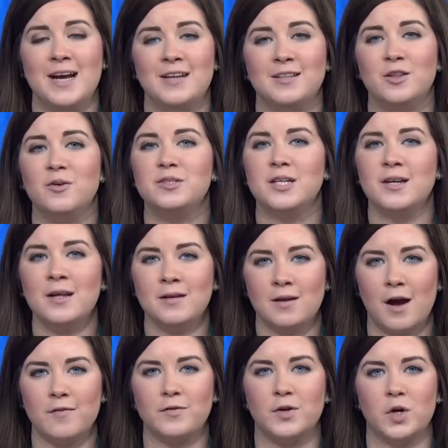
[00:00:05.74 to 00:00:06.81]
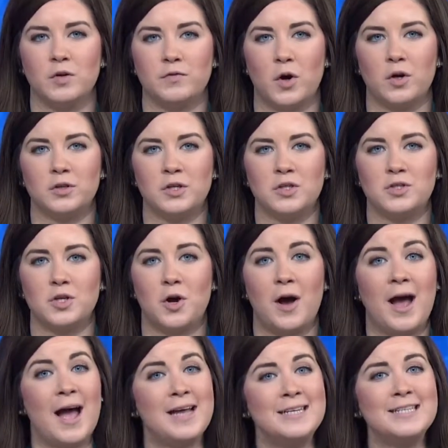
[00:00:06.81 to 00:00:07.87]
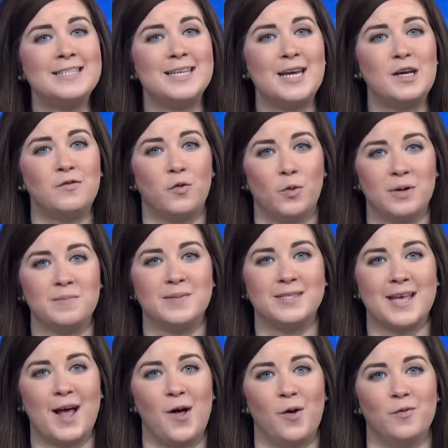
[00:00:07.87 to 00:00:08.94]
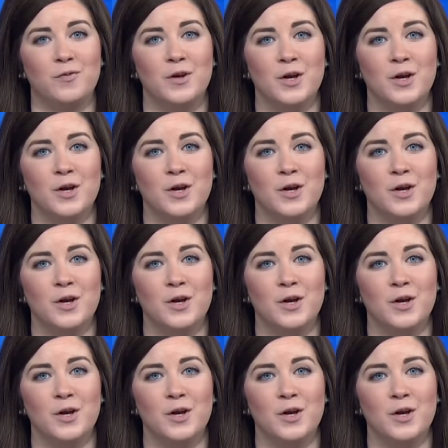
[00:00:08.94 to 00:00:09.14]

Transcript: the Lieutenant Governor of Arkansas had to see it for himself.